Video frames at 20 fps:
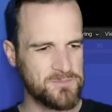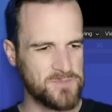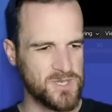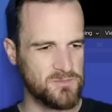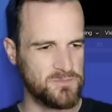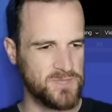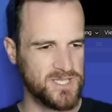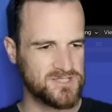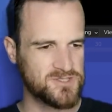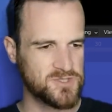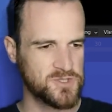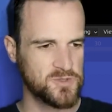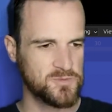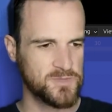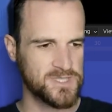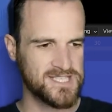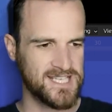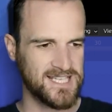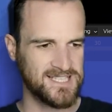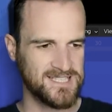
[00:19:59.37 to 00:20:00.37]
It might be a bit
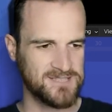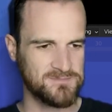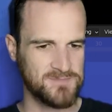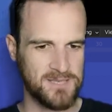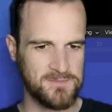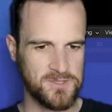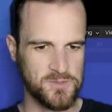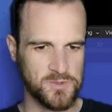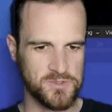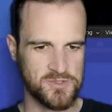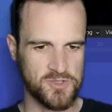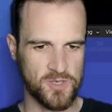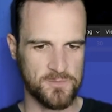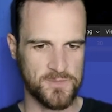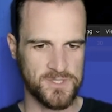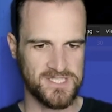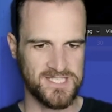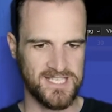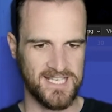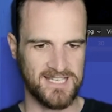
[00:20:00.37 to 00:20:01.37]
too metallic. Maybe we'll
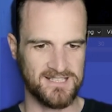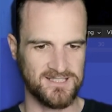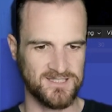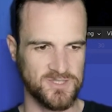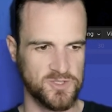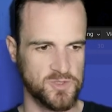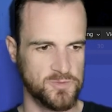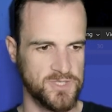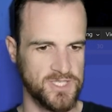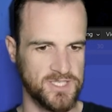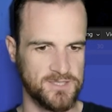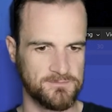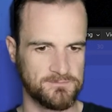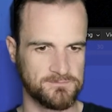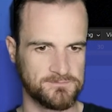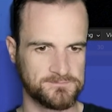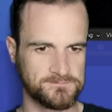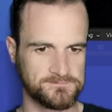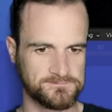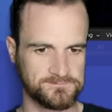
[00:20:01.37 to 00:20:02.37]
drop it down a little
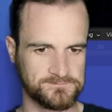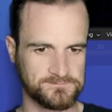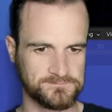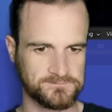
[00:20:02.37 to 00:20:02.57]
bit.